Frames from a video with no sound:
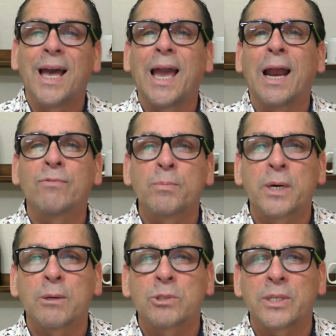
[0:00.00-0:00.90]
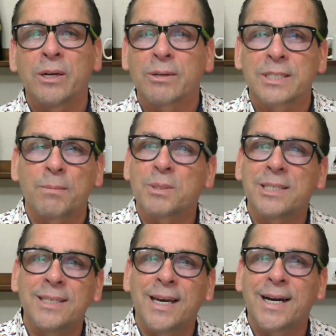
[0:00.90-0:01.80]
Everybody was there except the
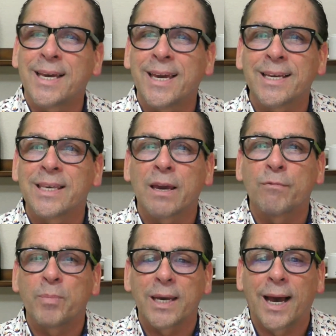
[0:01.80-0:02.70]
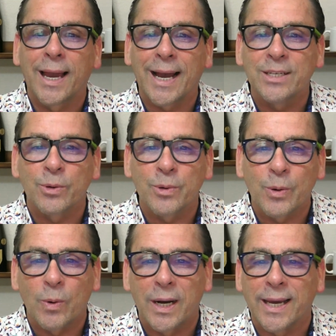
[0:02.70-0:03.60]
CIA and the FBI. I don't know
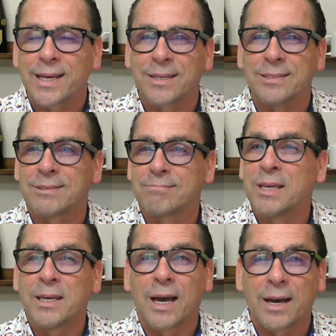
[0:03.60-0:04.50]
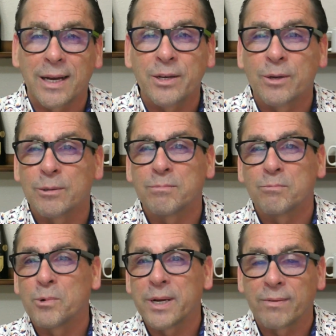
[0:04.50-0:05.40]
why, because I know
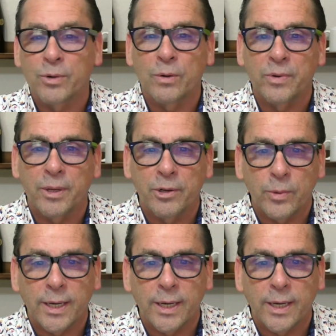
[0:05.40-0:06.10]
we're never over there doing